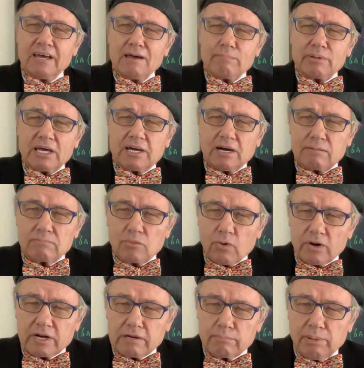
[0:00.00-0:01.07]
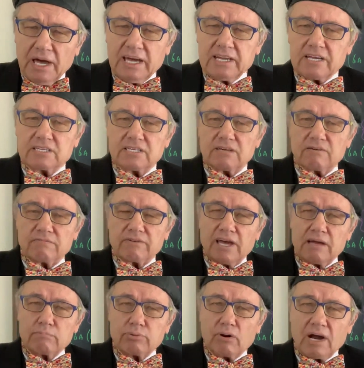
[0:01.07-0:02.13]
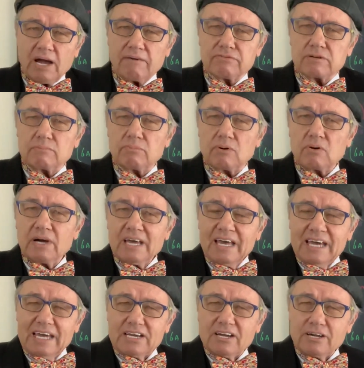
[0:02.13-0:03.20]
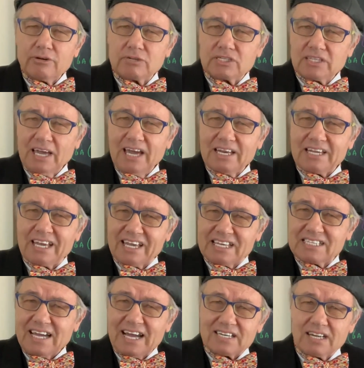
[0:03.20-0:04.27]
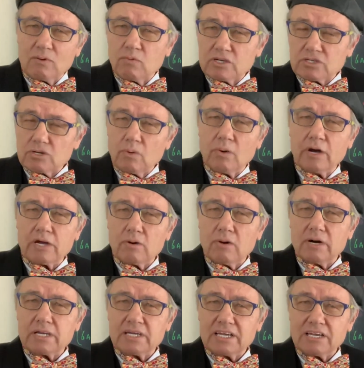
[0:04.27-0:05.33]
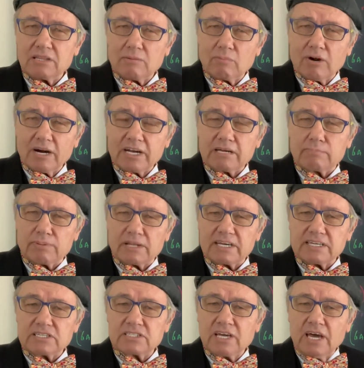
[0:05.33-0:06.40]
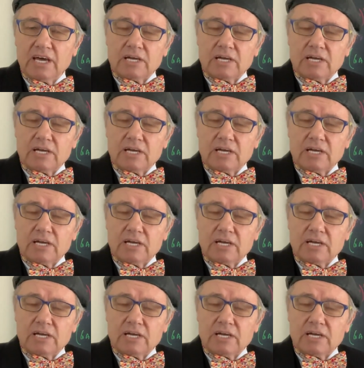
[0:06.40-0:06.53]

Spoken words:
become more competitive and profitable and understanding exactly what's going on in the marketplace